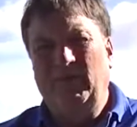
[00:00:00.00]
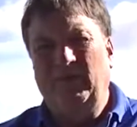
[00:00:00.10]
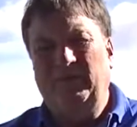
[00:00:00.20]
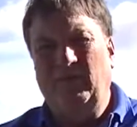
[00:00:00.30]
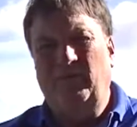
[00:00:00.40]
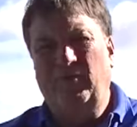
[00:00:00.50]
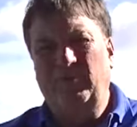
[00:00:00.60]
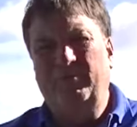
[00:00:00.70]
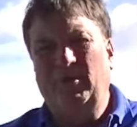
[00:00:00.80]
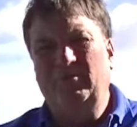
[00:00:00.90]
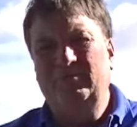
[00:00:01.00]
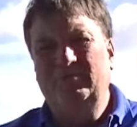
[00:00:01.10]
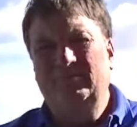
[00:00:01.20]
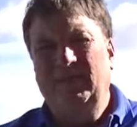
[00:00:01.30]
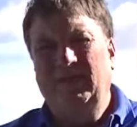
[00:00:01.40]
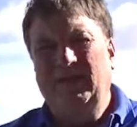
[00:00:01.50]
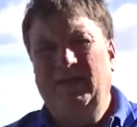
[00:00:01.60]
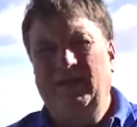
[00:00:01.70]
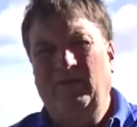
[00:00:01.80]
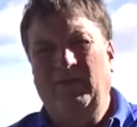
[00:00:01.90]
It's not a fruit bomb,
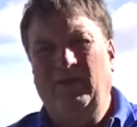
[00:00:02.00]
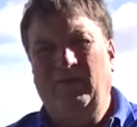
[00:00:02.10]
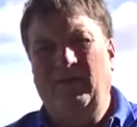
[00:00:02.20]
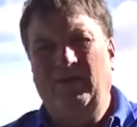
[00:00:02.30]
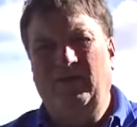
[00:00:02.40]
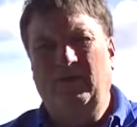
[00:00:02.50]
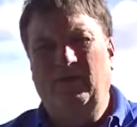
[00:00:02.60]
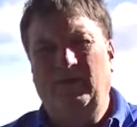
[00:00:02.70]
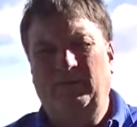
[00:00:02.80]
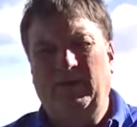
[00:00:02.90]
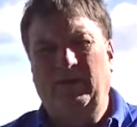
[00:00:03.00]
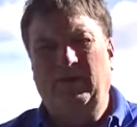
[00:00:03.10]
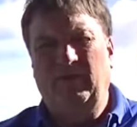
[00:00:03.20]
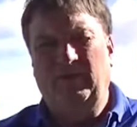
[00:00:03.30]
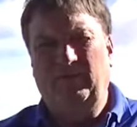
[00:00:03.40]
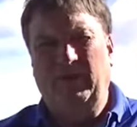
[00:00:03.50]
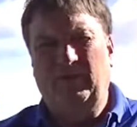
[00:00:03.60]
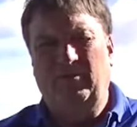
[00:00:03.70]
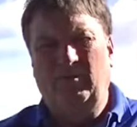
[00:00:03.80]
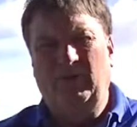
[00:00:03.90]
and on the other end of the
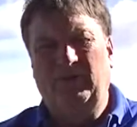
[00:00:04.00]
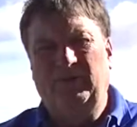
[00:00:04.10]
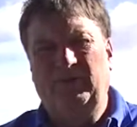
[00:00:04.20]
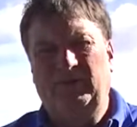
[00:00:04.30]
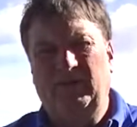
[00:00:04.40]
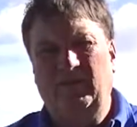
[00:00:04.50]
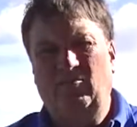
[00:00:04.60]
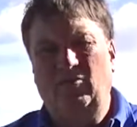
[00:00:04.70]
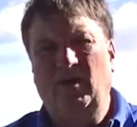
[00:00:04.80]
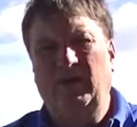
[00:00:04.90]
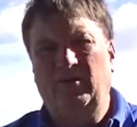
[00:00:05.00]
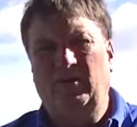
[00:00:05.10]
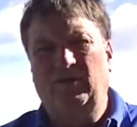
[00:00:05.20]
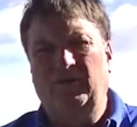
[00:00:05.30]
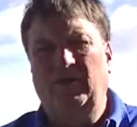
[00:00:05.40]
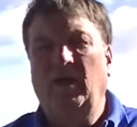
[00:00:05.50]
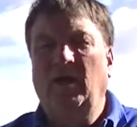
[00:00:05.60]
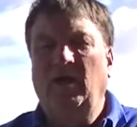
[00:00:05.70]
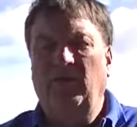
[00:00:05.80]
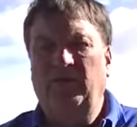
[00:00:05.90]
spectrum it's really not
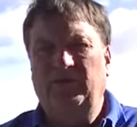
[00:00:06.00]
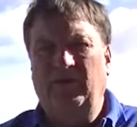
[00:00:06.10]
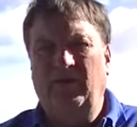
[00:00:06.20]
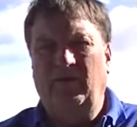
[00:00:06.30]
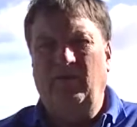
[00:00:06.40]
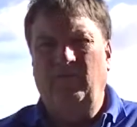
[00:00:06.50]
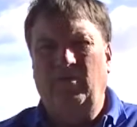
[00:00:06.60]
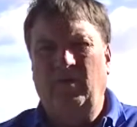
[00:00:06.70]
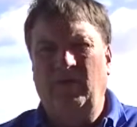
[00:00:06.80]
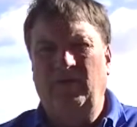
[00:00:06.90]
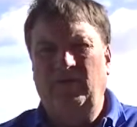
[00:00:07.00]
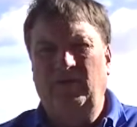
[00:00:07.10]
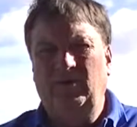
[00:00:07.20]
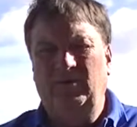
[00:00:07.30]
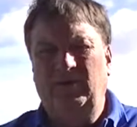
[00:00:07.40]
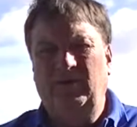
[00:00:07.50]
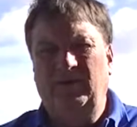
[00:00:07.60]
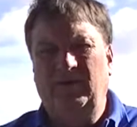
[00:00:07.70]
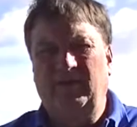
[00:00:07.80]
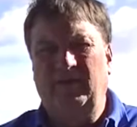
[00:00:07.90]
the style of wine that you
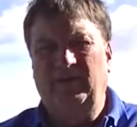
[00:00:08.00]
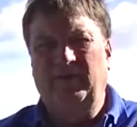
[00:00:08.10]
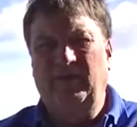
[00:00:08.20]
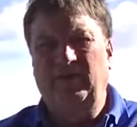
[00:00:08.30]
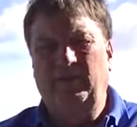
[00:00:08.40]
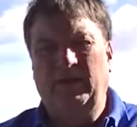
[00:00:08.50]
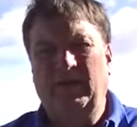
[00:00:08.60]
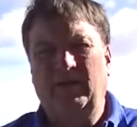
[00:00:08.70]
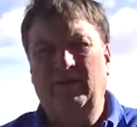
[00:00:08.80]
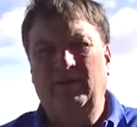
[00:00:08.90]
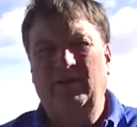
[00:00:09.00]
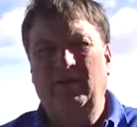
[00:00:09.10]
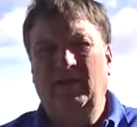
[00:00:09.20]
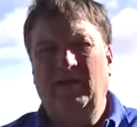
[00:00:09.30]
would say is Burgundian.